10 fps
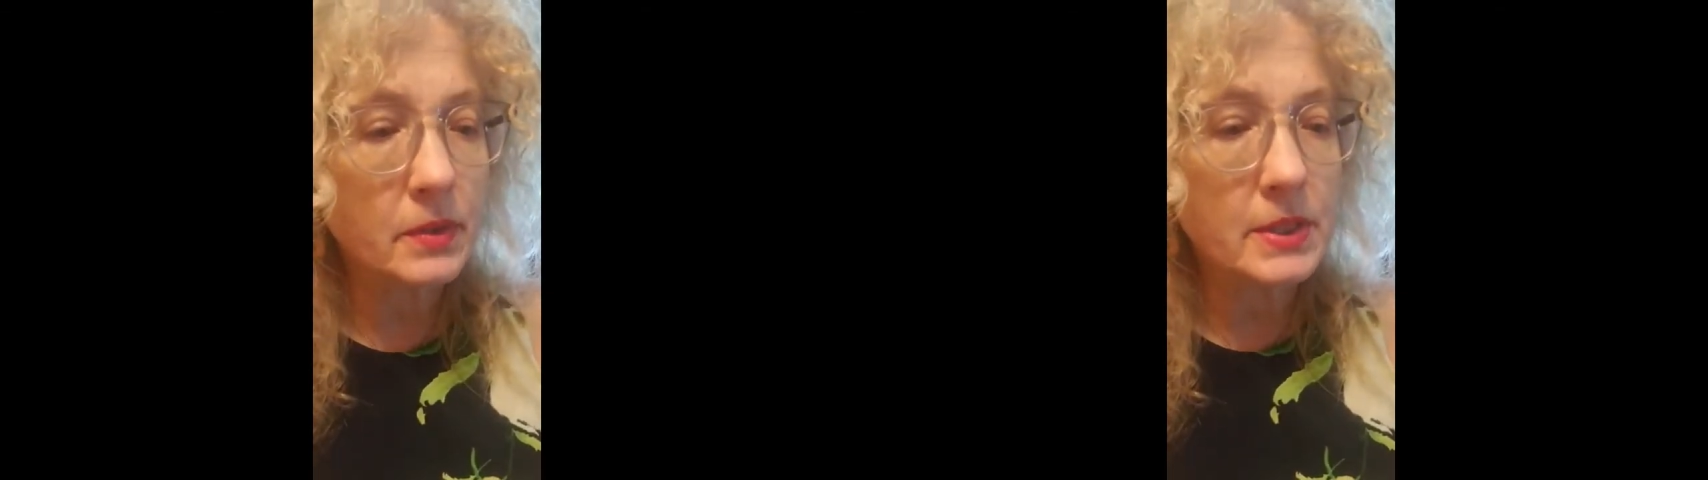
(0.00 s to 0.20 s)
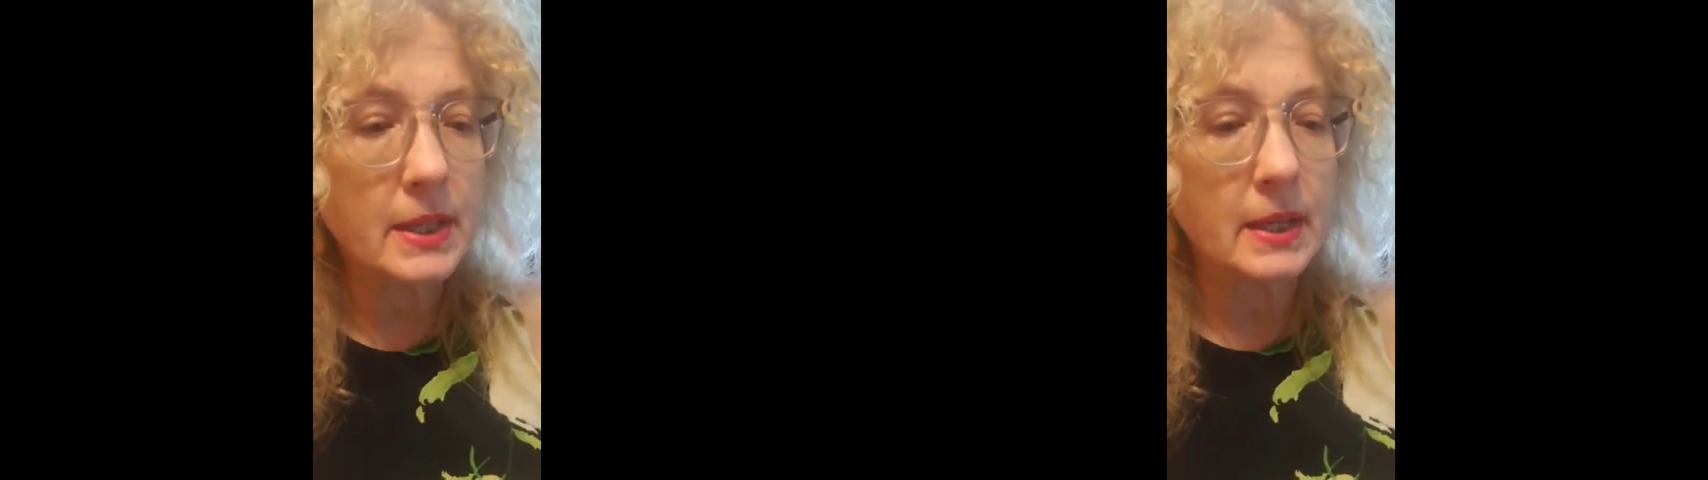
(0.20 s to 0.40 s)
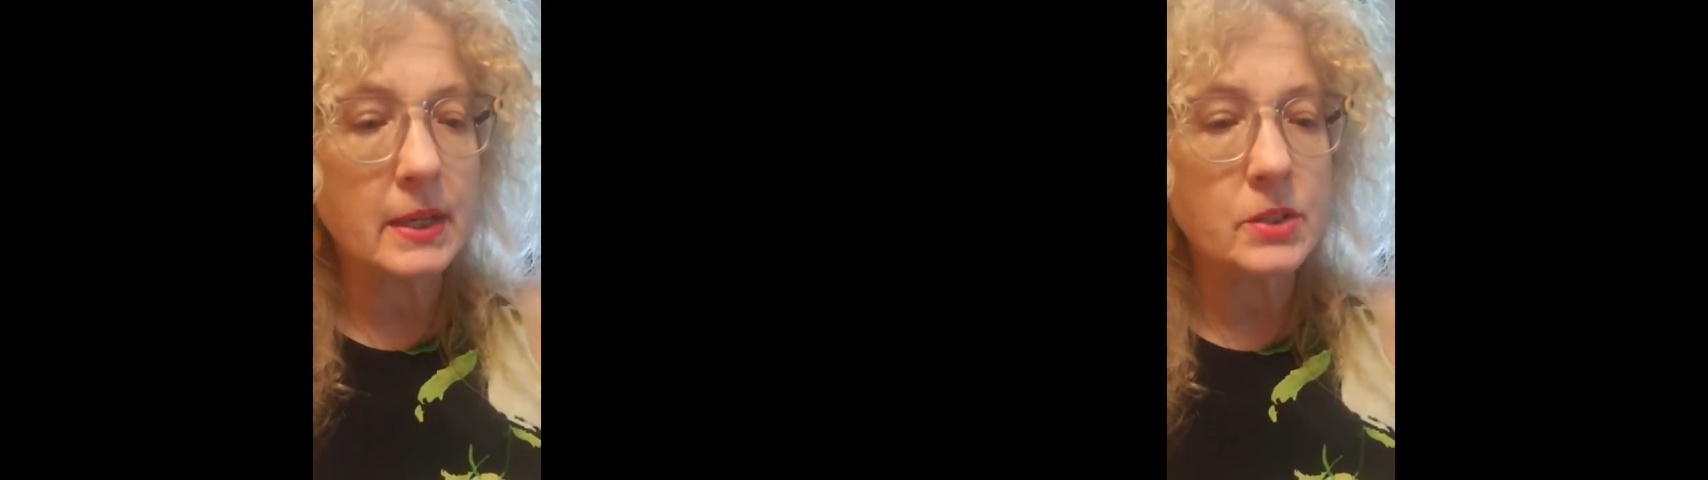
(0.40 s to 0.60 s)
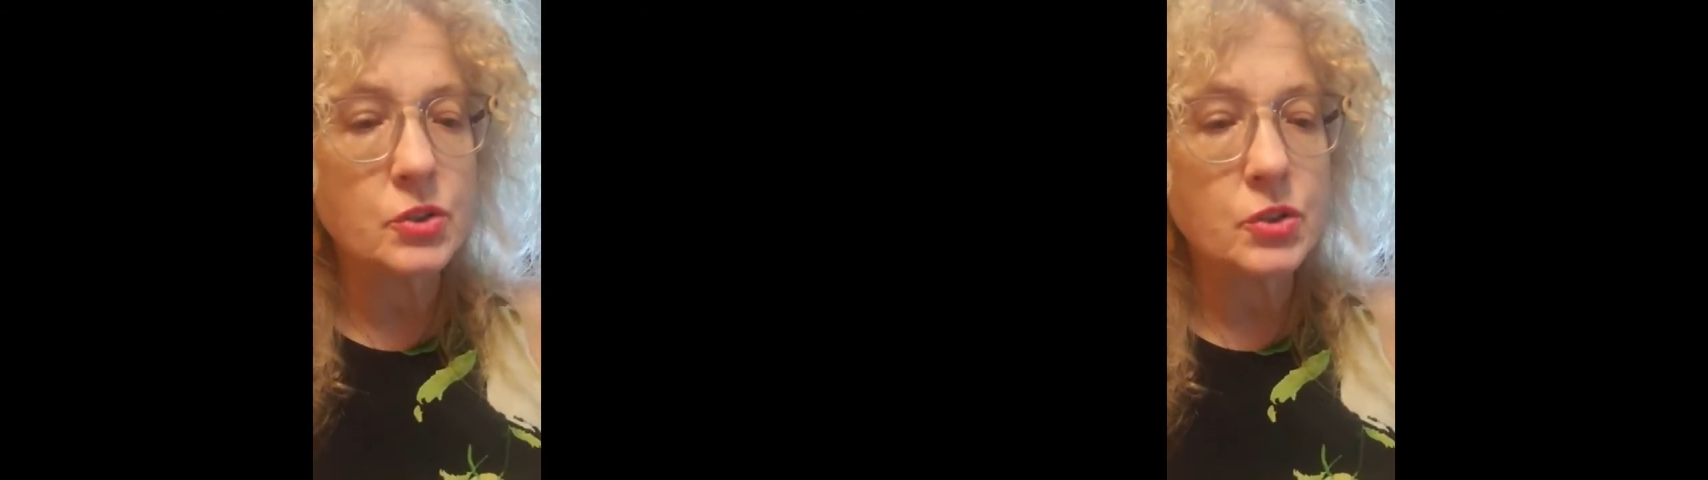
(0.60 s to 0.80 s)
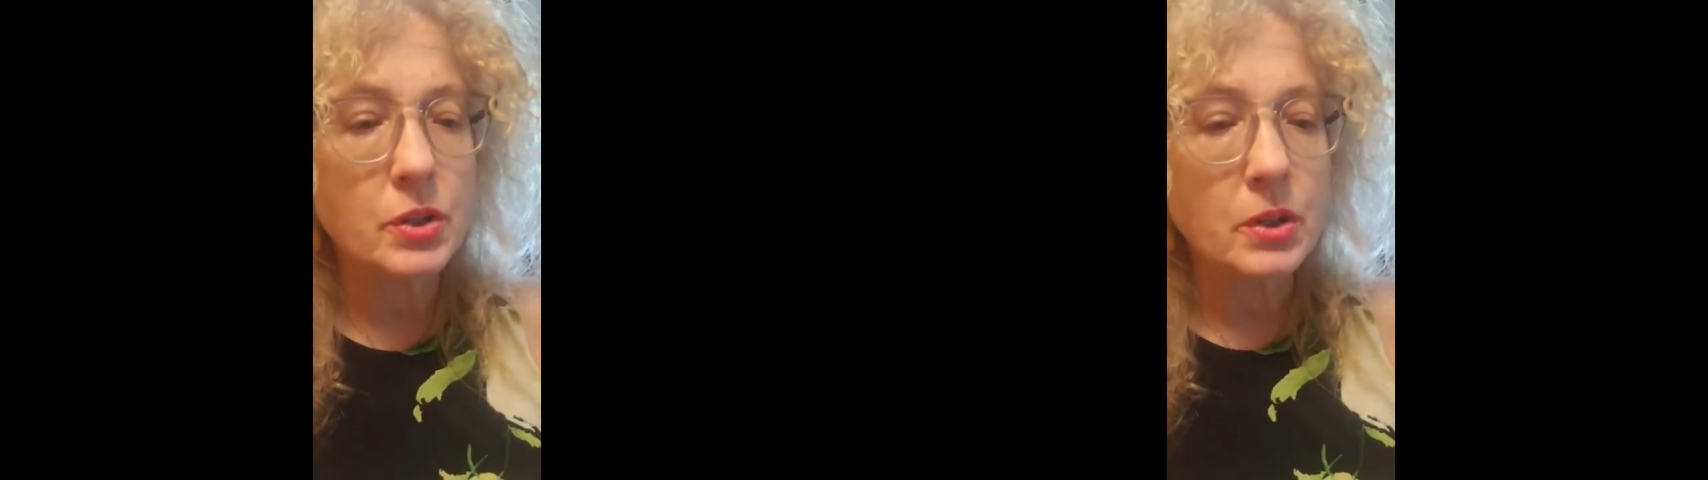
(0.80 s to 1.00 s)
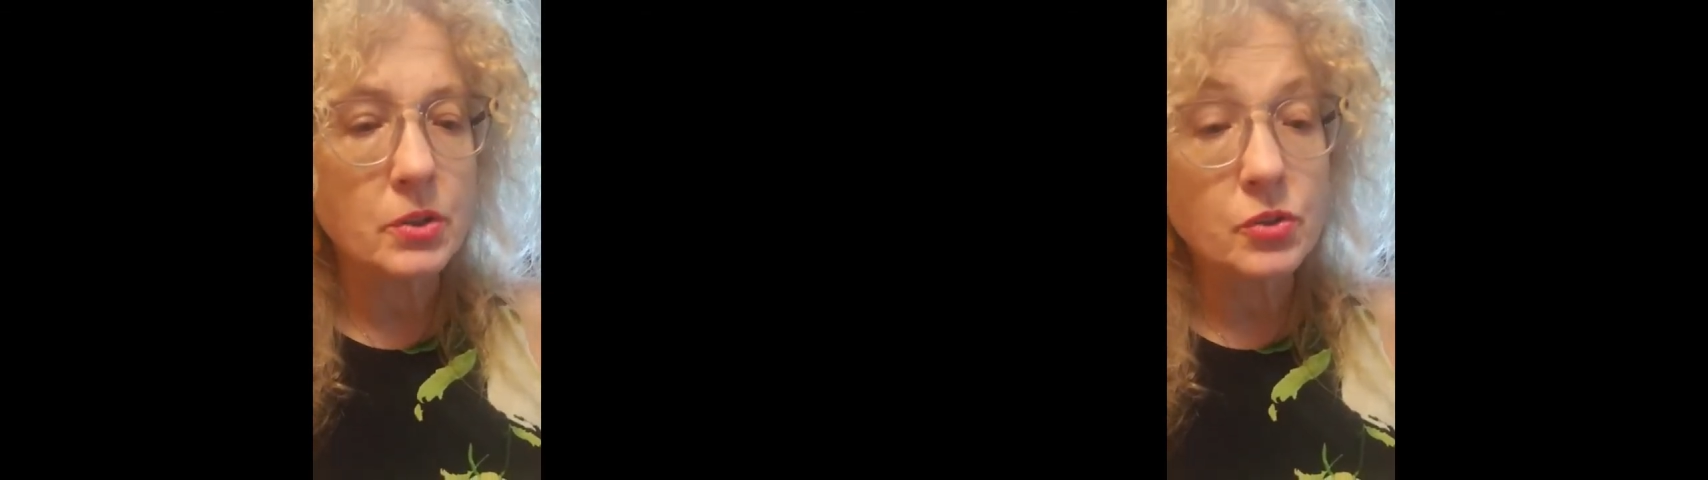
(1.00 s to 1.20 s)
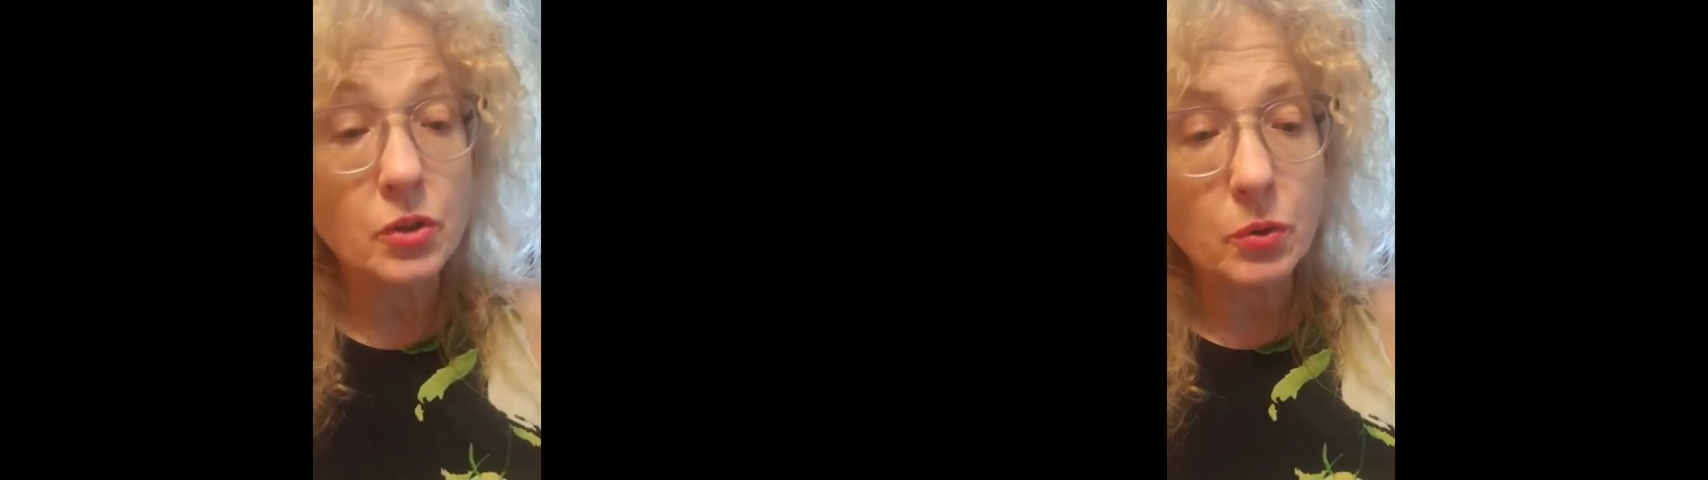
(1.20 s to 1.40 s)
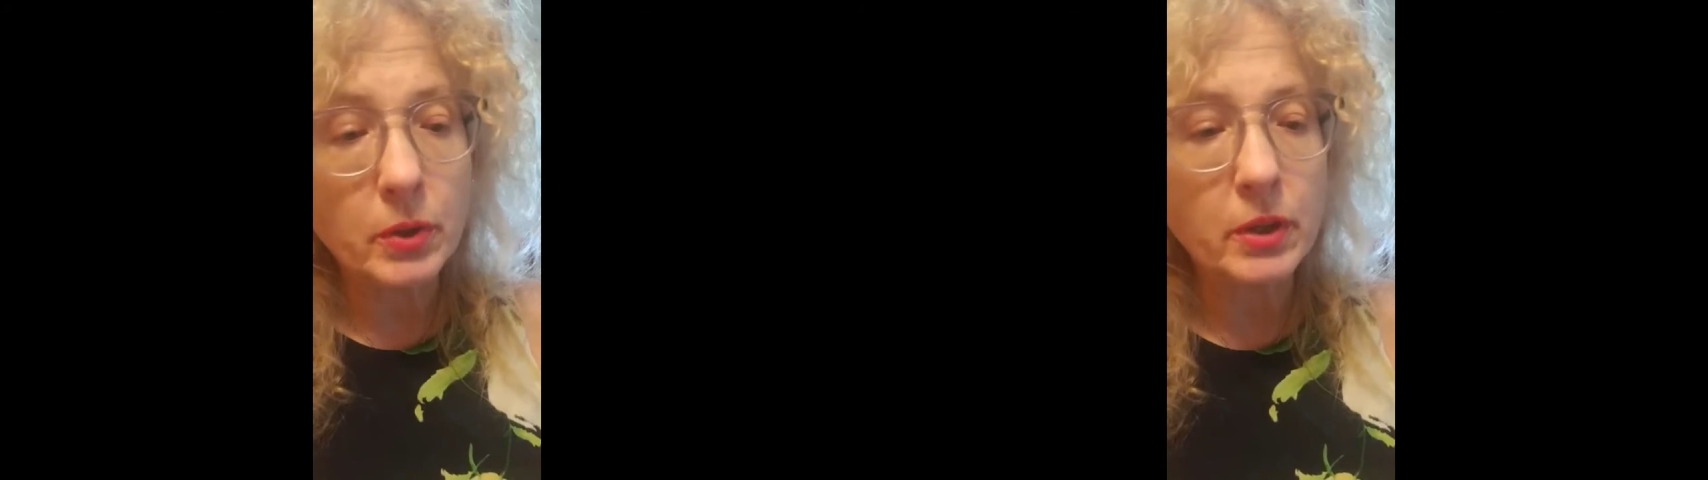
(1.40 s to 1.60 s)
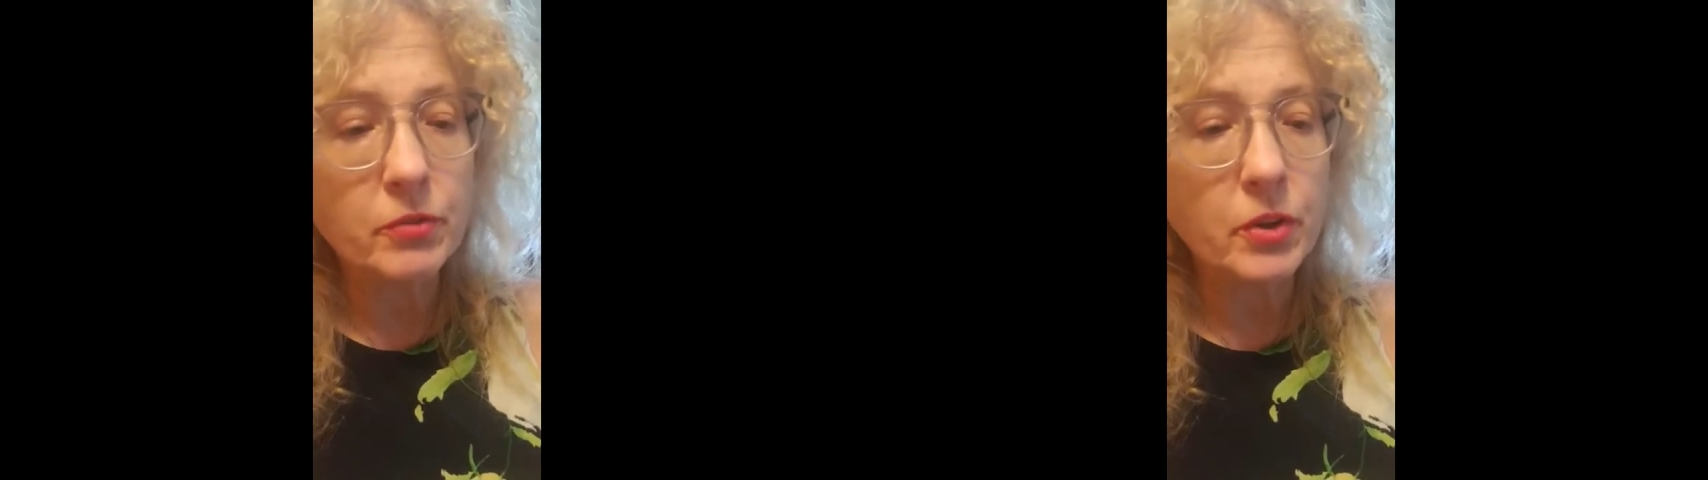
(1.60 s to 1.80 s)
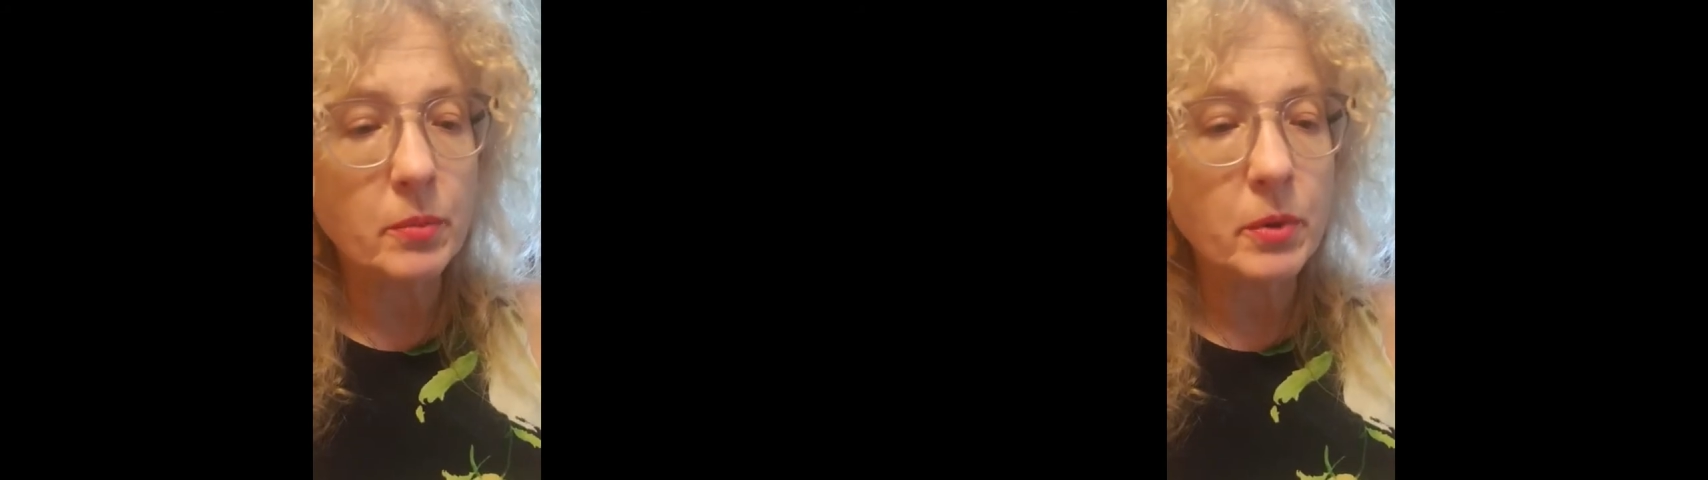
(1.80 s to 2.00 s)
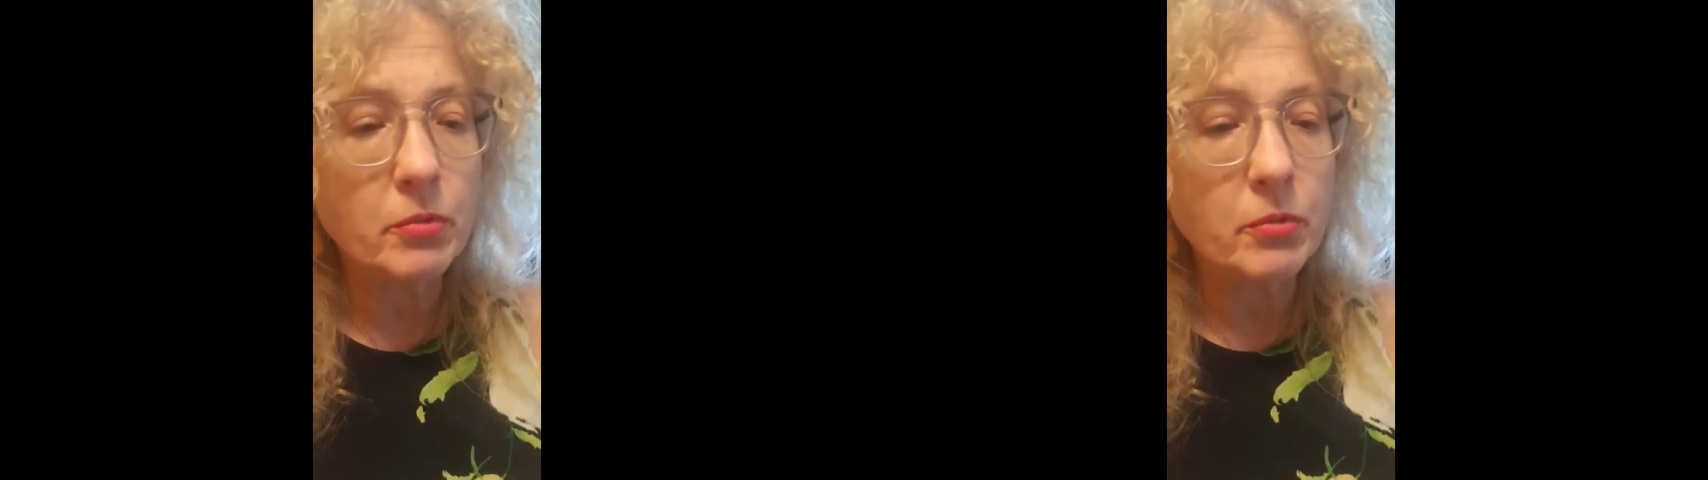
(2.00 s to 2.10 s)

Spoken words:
sketch drawing from